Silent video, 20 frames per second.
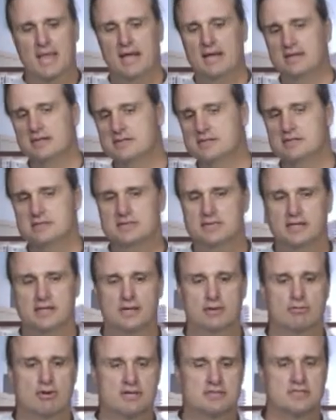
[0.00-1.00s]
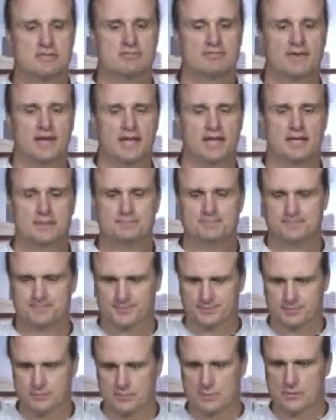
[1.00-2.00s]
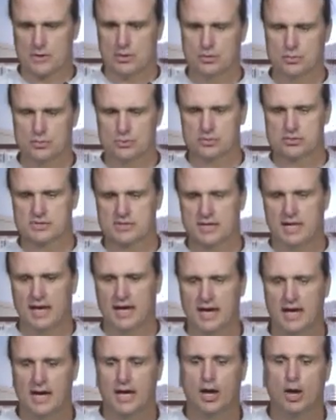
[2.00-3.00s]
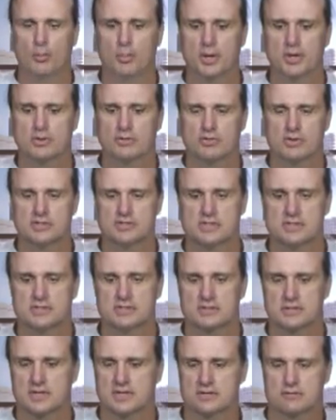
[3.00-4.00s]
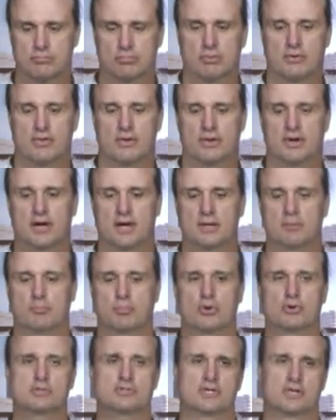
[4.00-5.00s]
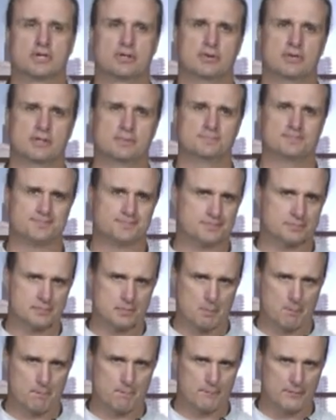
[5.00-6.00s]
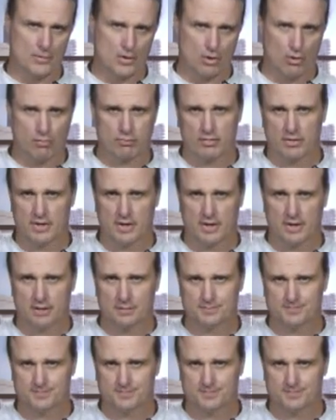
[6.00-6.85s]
This is an interesting fella who's helping Christians because they're getting persecuted over there